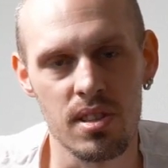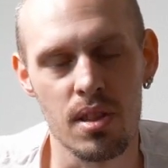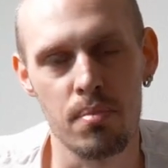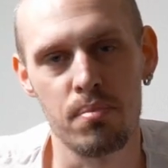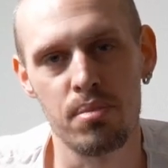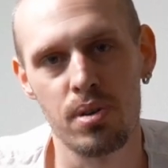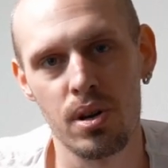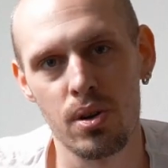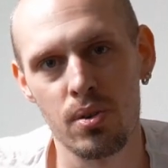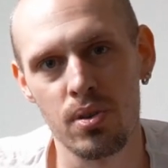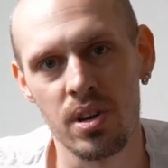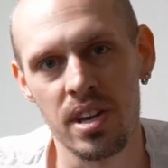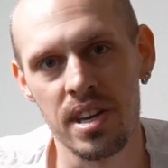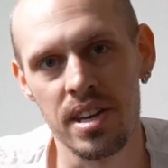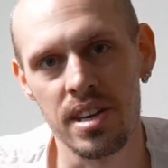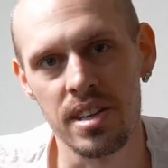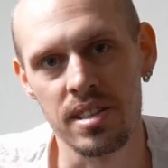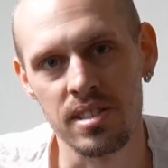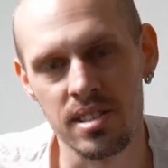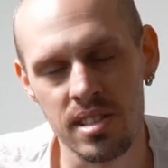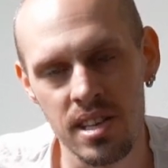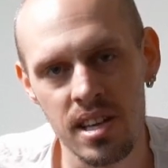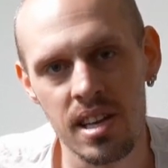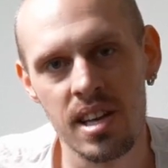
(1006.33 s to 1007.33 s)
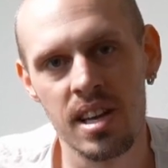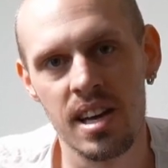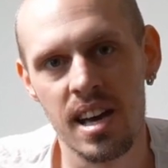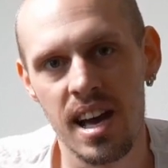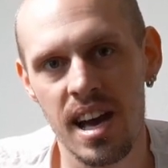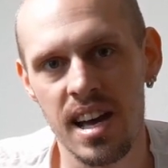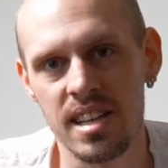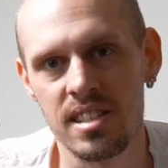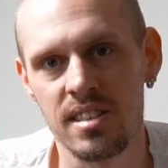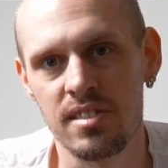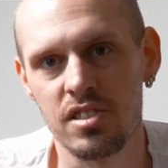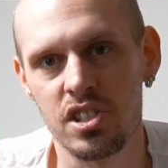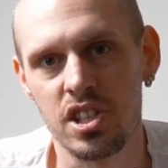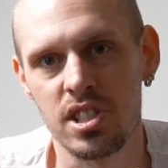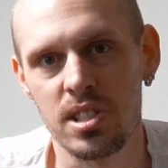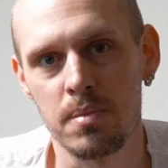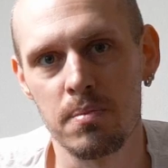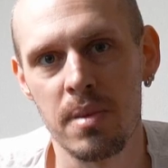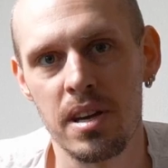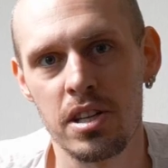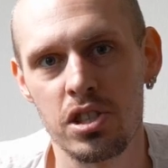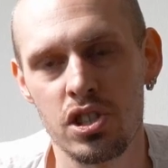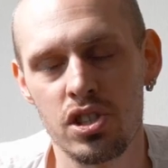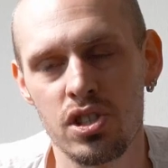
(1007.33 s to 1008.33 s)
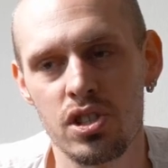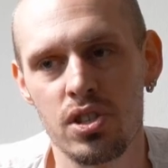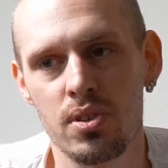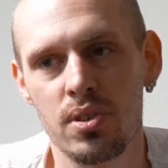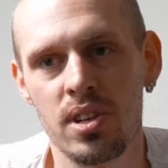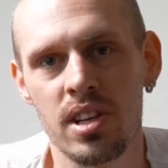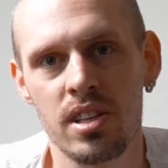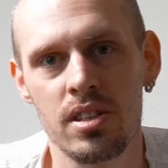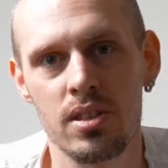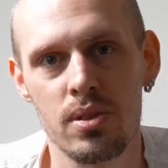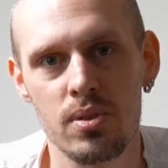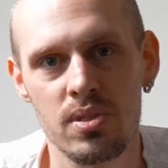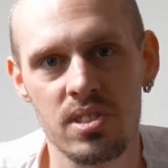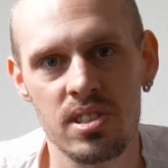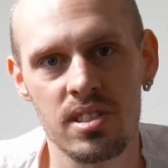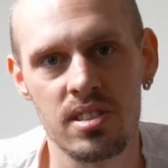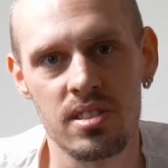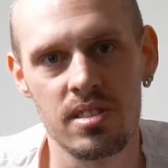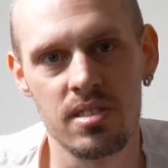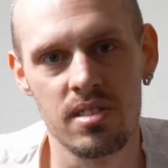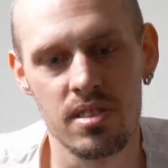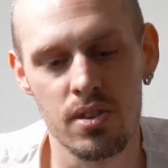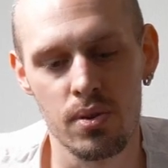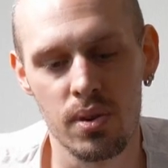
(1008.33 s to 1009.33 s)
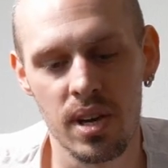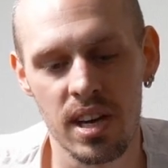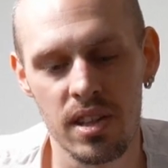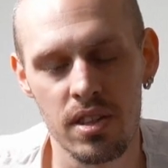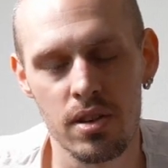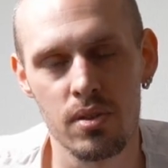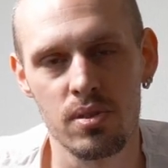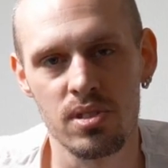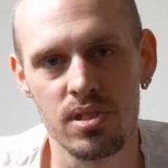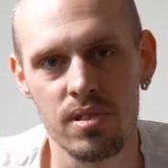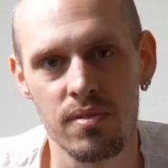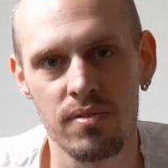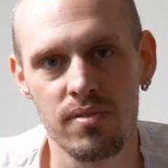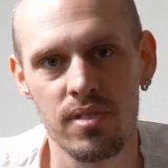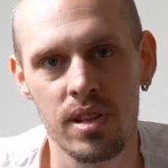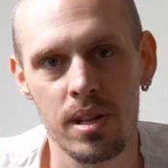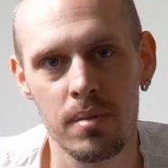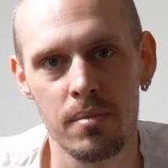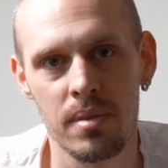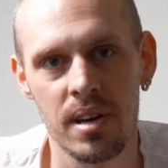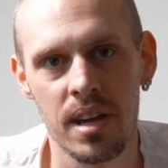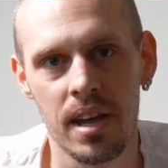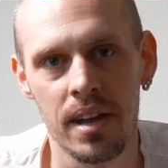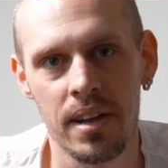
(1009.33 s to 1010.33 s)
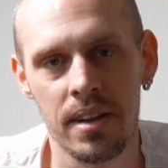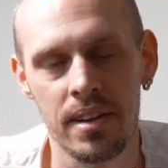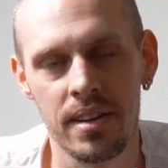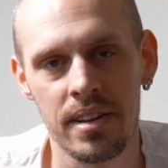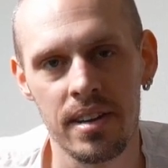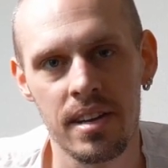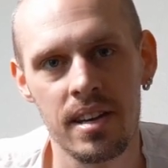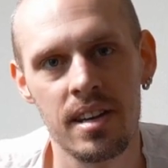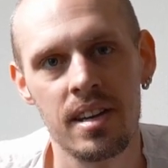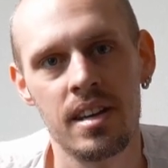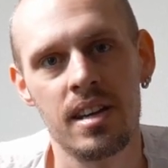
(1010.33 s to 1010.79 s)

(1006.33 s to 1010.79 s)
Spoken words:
The pro is, as I just mentioned, you can use the film on